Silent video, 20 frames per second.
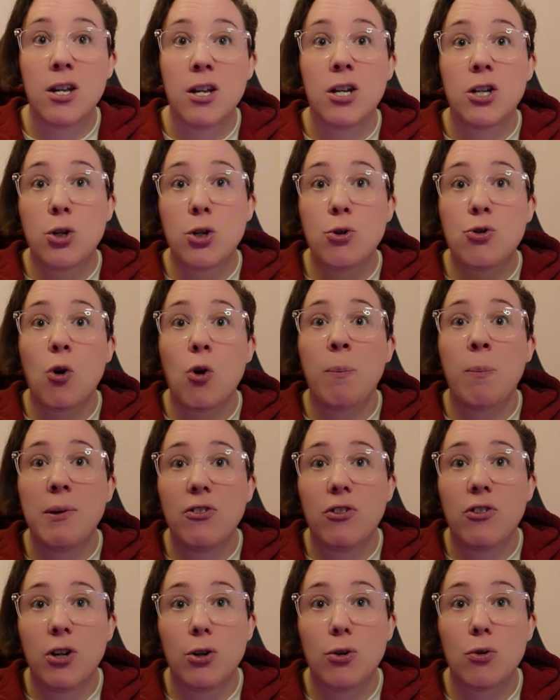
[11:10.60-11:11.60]
You drop
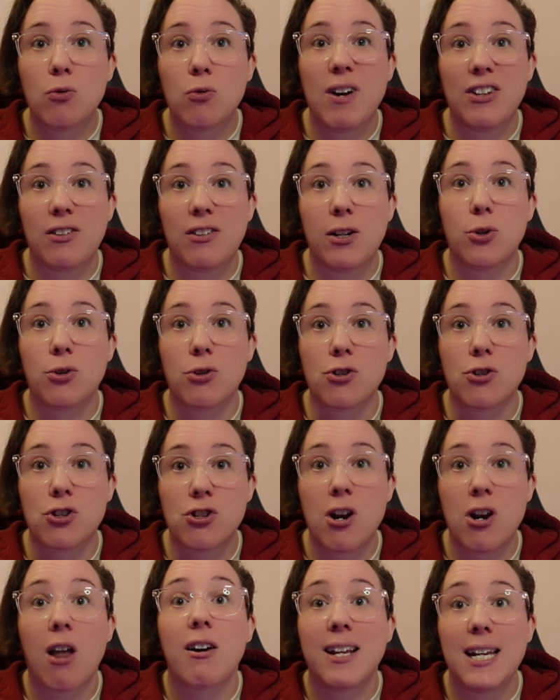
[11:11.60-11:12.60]
internal resolution
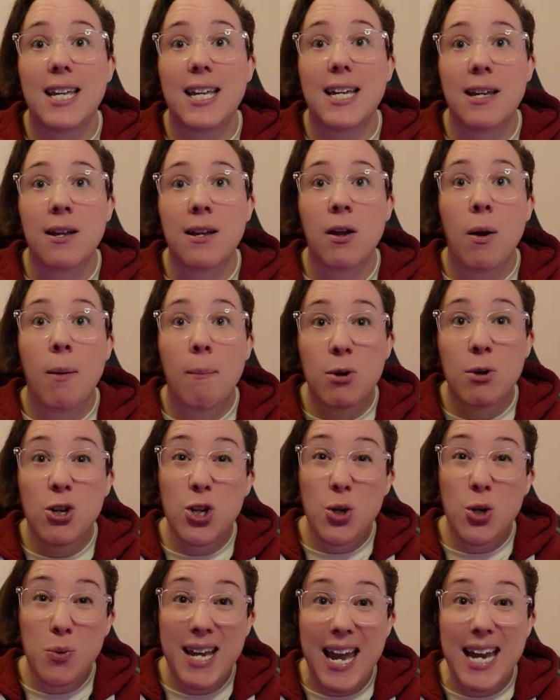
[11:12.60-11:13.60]
slightly, but
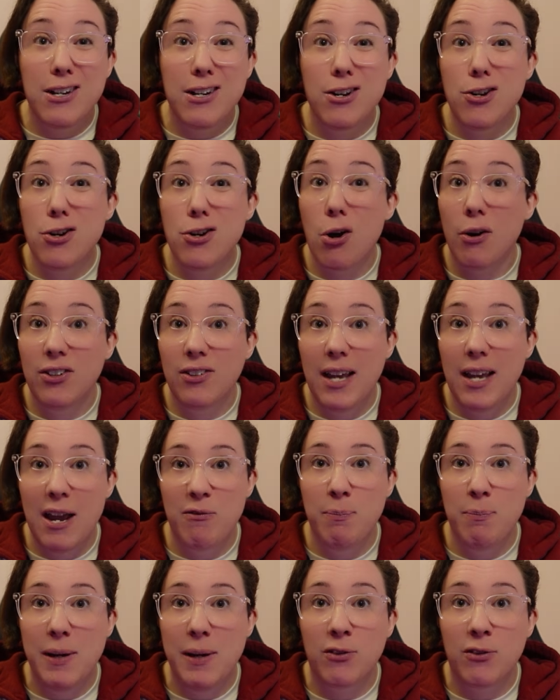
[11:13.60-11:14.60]
you gain a nice
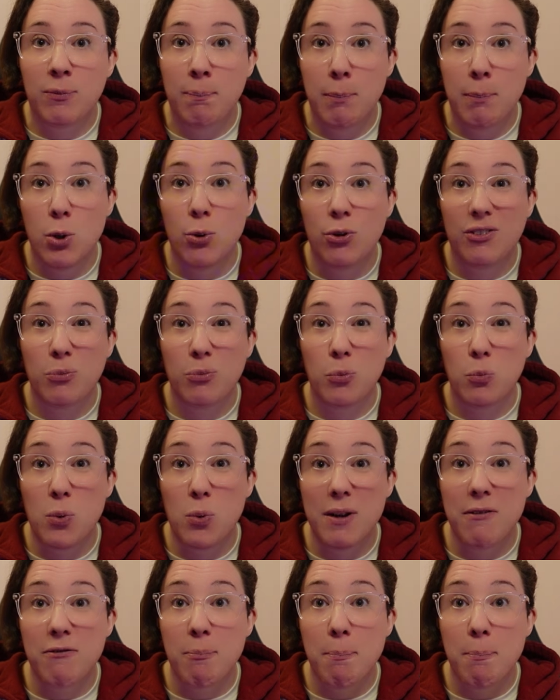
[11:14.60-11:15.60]
FPS boost
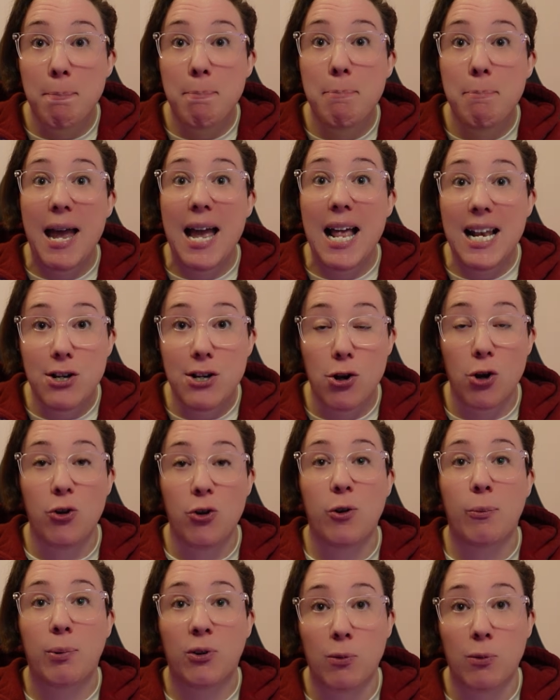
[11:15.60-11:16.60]
with barely
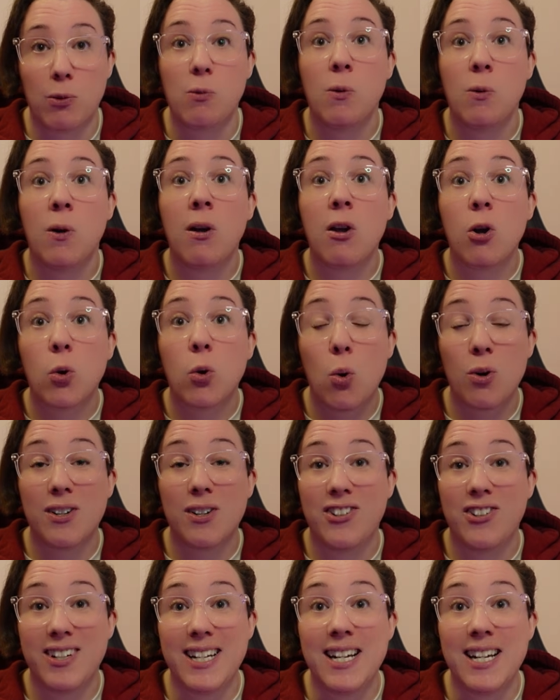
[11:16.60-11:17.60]
noticeable
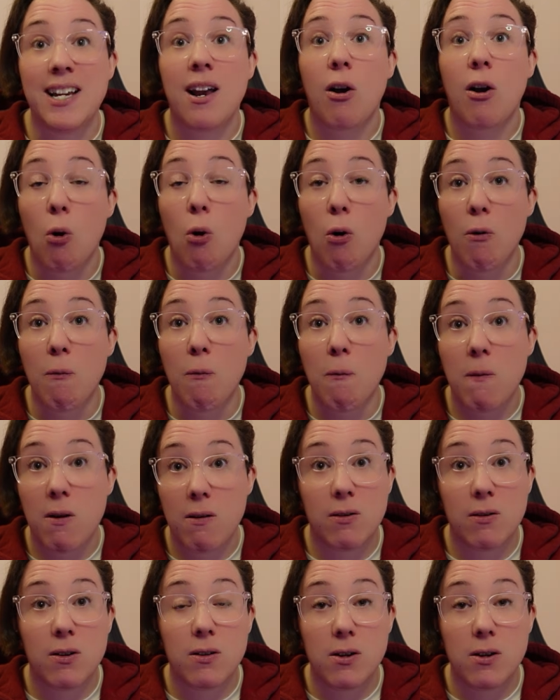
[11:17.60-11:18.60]
quality or
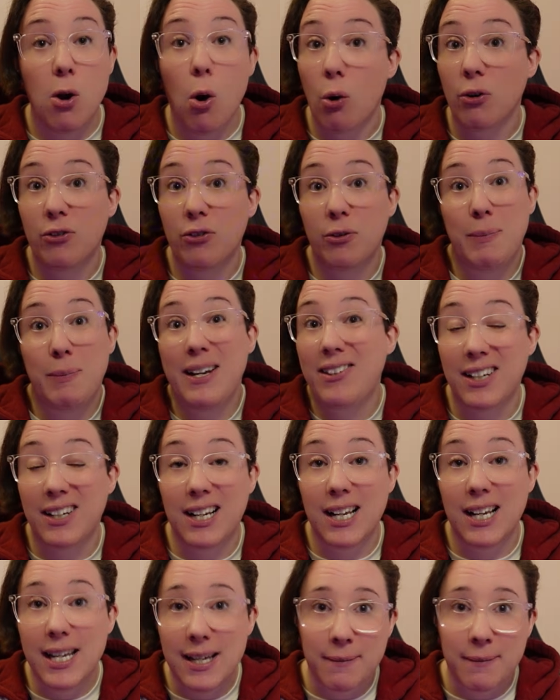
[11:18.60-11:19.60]
loss,
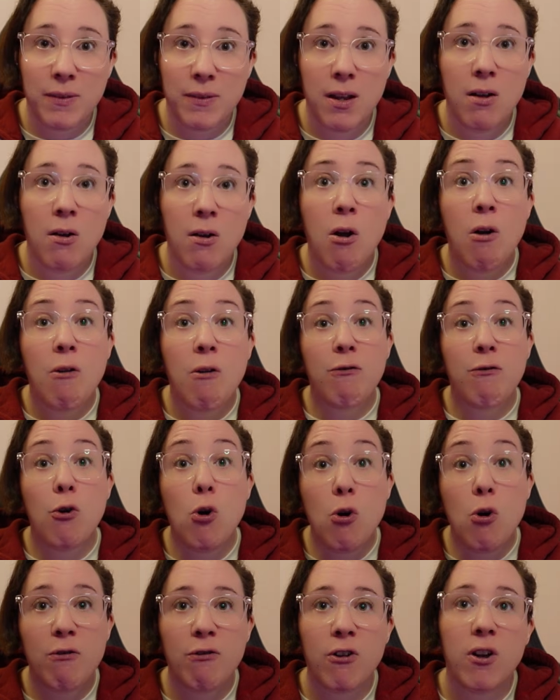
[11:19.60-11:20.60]
basically.
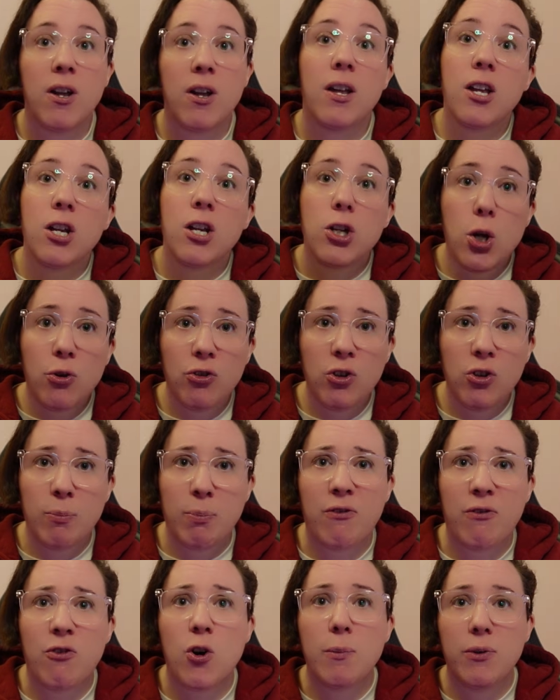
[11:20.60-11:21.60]
Fourth, use the
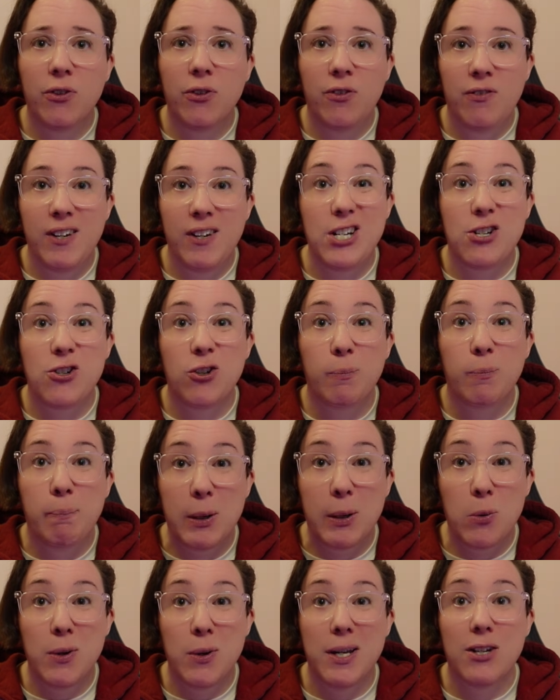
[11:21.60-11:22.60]
performance features
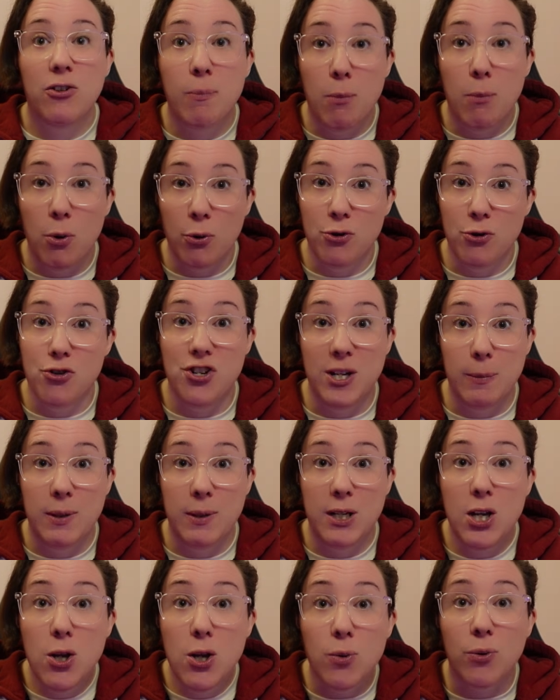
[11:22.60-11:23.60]
built into modern
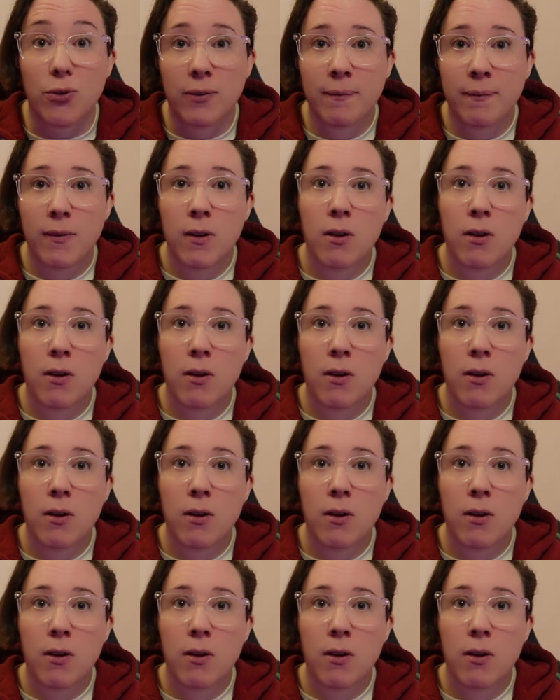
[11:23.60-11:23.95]
GPUs.